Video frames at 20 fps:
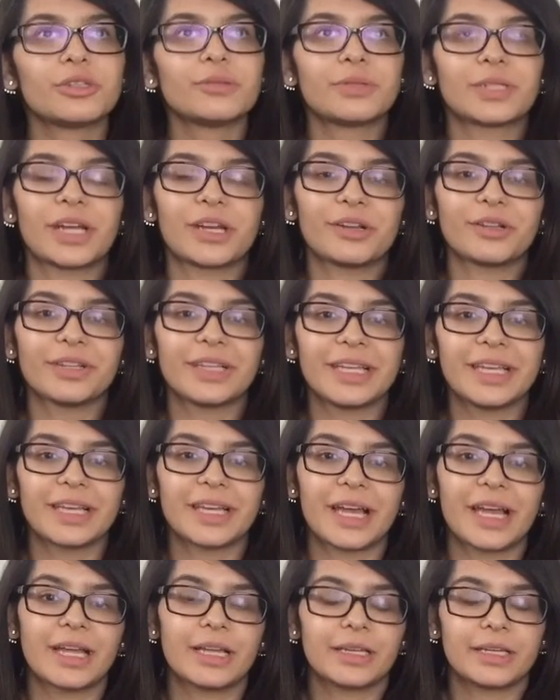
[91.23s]
channel
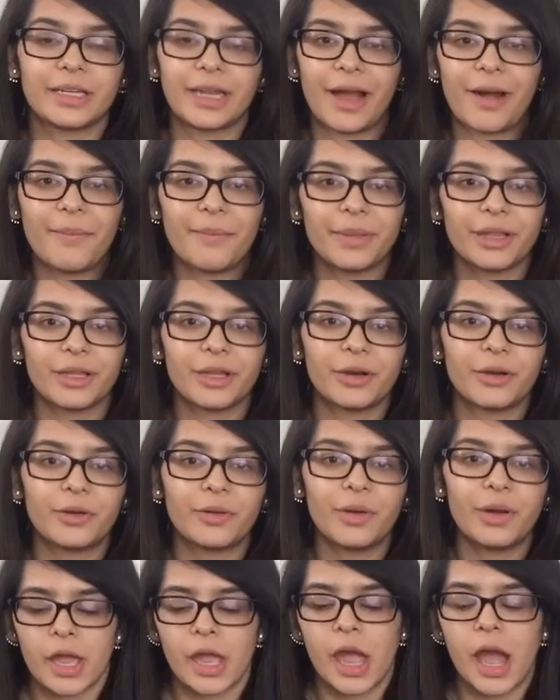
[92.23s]
link down
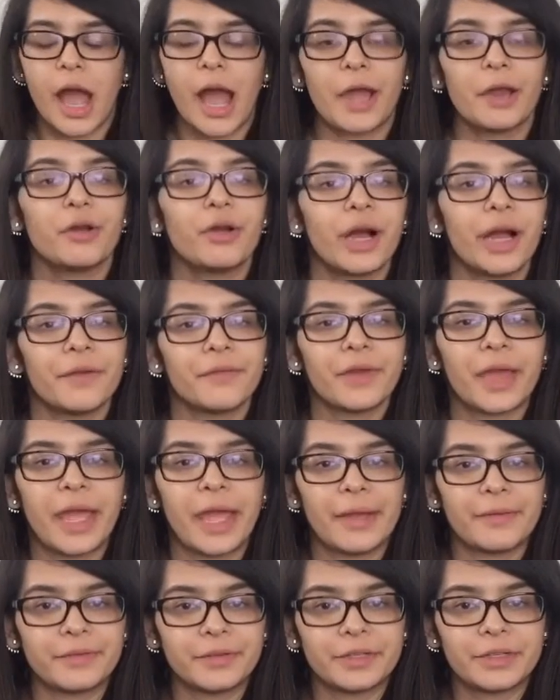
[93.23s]
below. I don't have
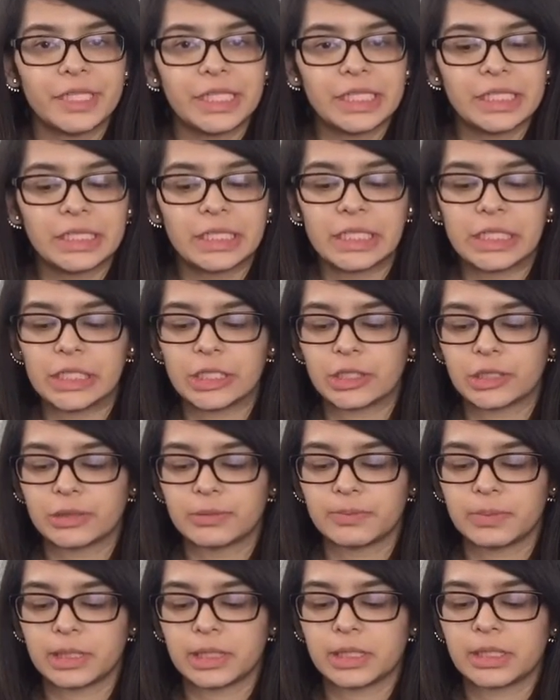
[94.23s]
everything here
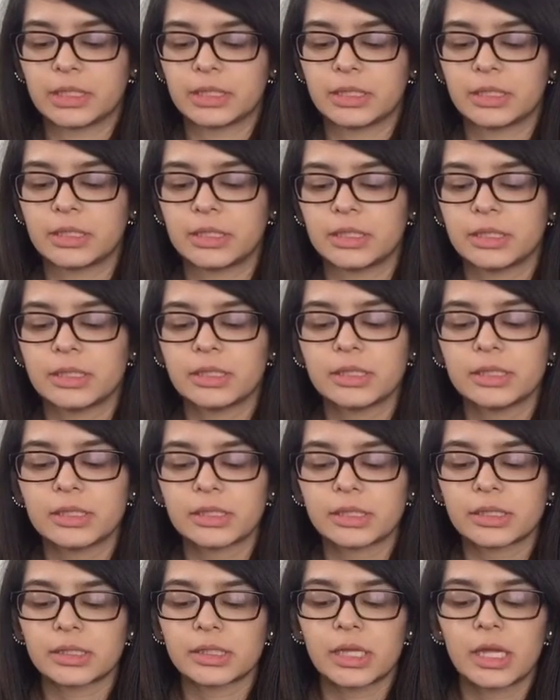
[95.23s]
because
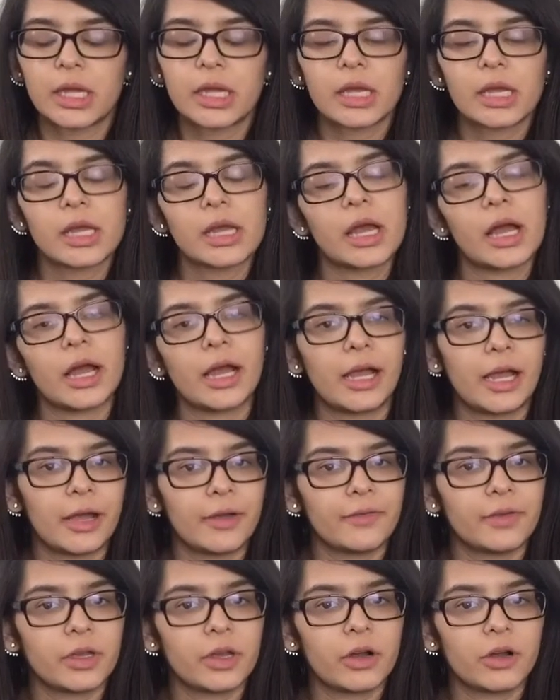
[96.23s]
I
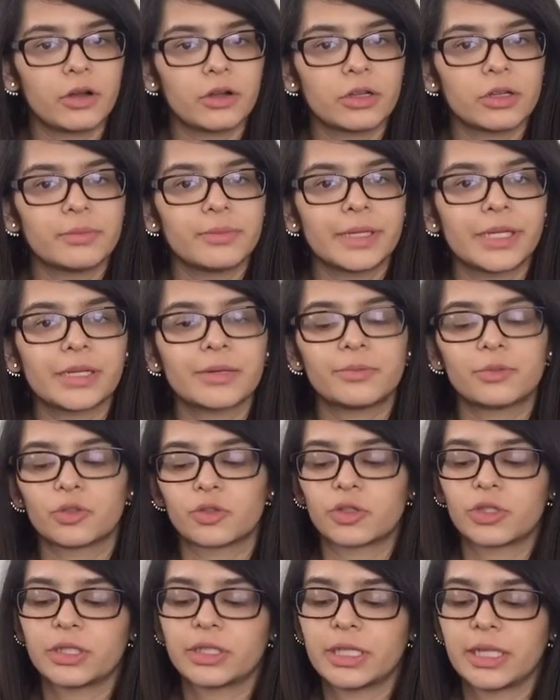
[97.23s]
have it all in makeup
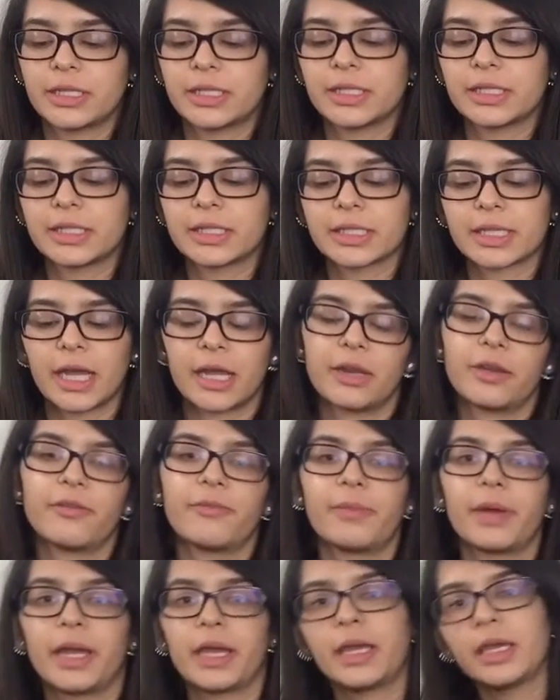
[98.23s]
drawers, and this is kind of
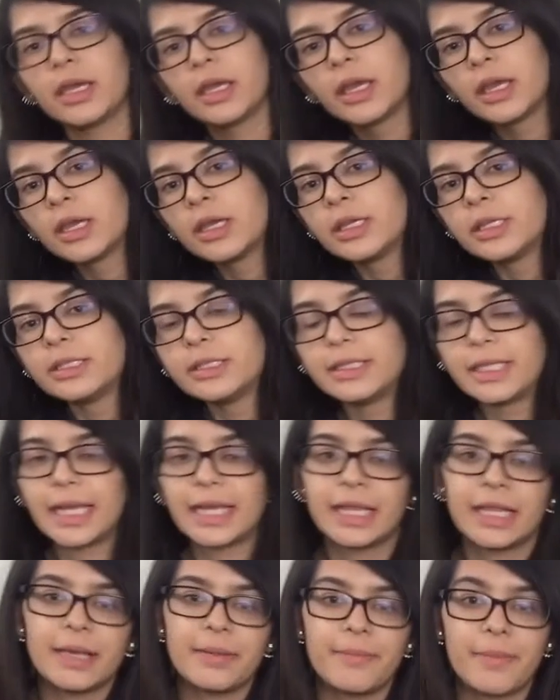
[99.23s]
my
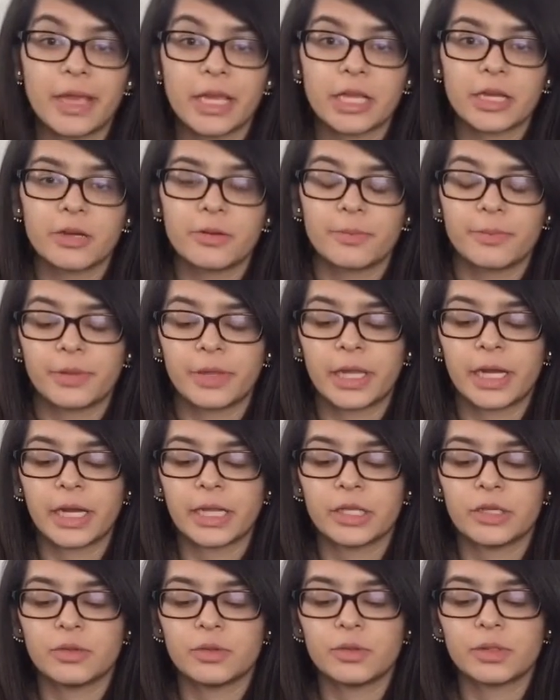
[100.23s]
daily makeup that
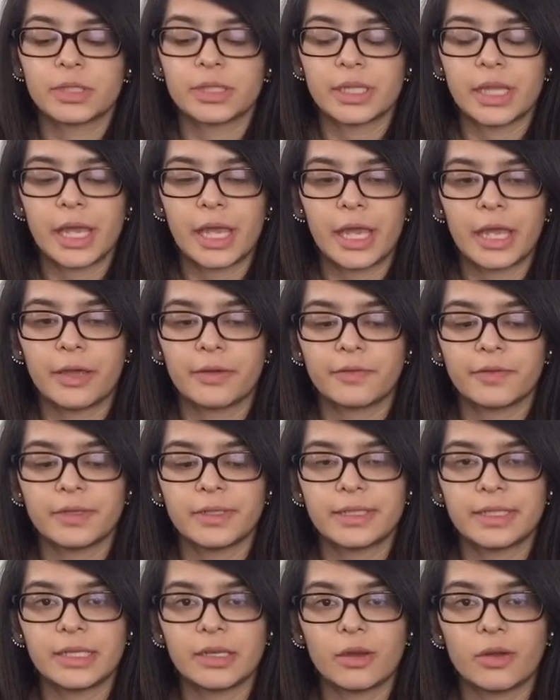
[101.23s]
I use every
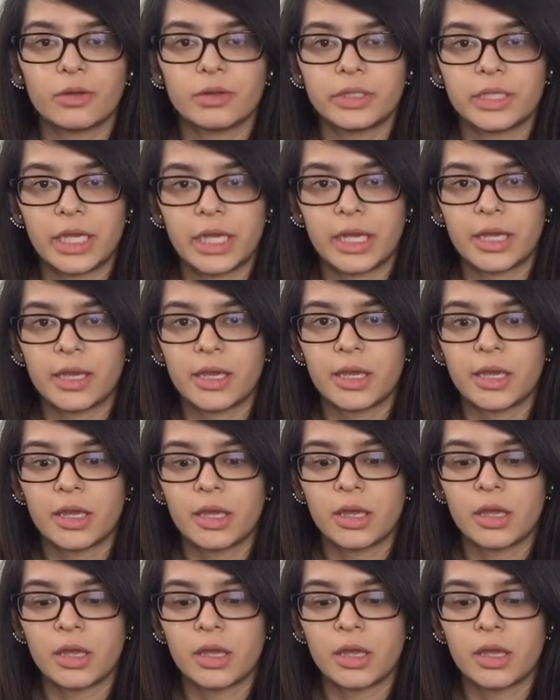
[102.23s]
single day,